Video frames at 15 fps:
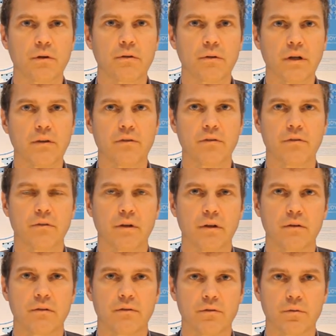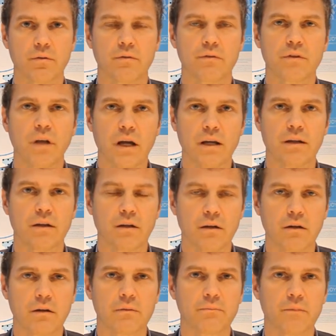That's the sort of
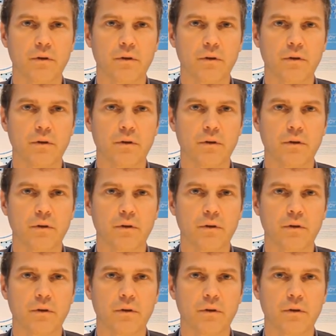technical